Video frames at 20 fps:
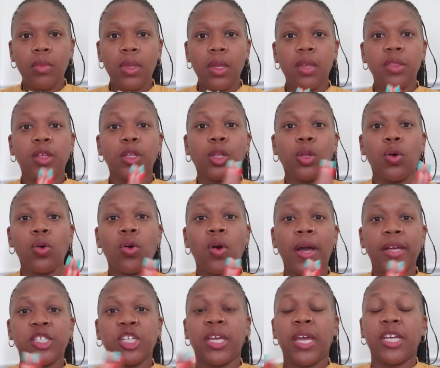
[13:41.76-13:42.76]
the local
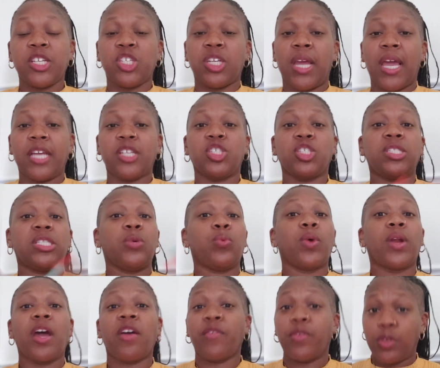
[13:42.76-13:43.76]
education agency,
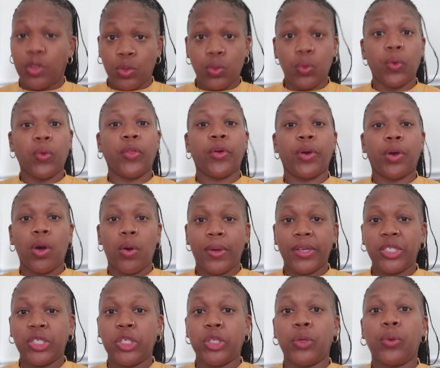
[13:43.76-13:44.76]
whatever school they're
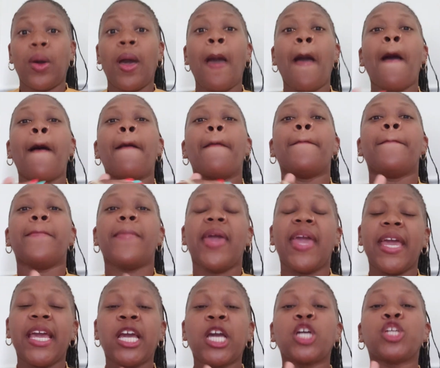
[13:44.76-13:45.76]
going to.
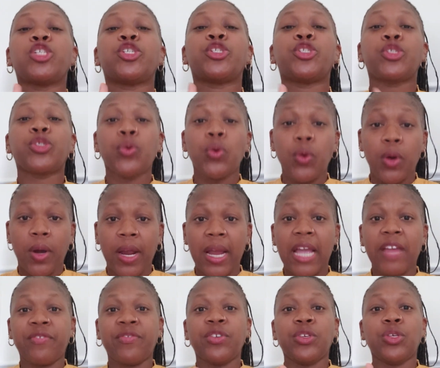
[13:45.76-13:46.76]
Make sure
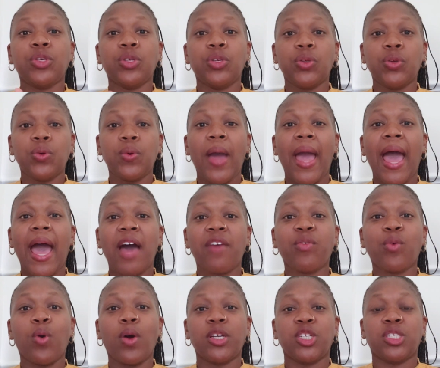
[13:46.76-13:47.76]
if you
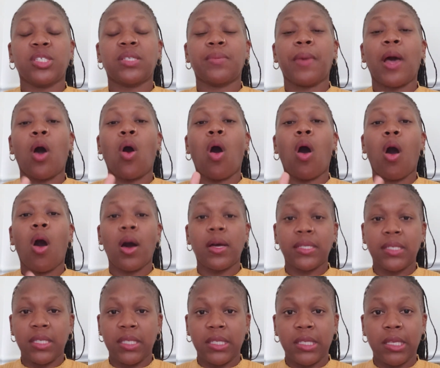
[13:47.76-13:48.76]
have questions about
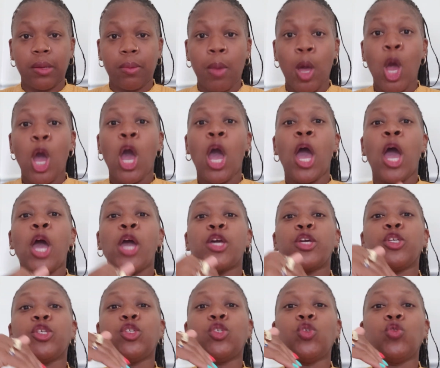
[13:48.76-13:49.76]
autism,
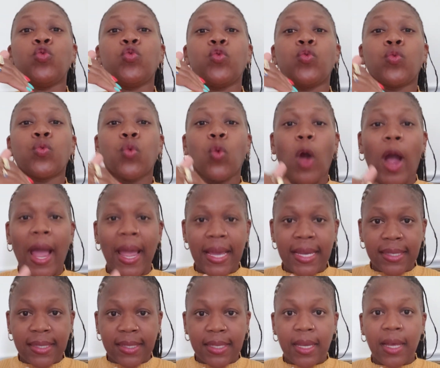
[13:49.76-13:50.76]
you
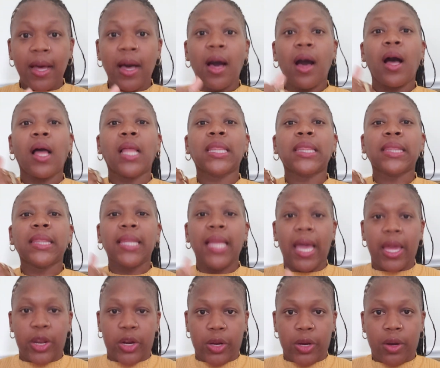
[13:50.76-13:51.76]
write a
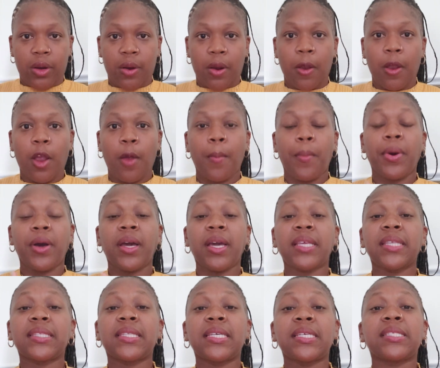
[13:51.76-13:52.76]
letter.
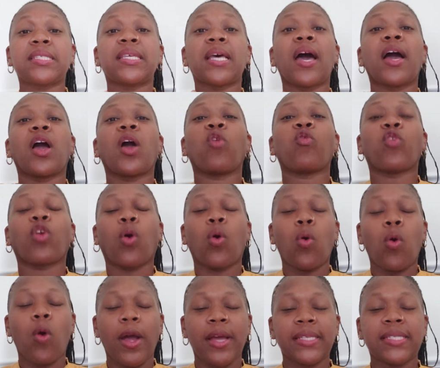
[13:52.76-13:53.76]
Put this
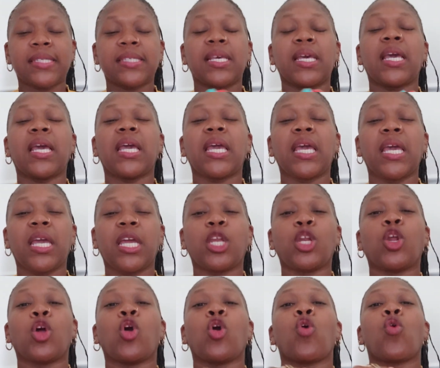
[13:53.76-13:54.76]
request
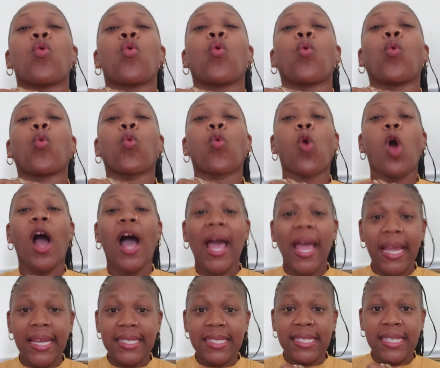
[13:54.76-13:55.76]
in
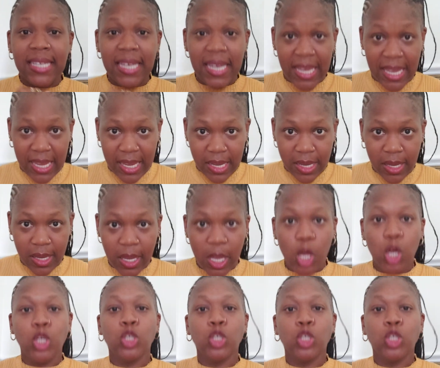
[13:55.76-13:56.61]
writing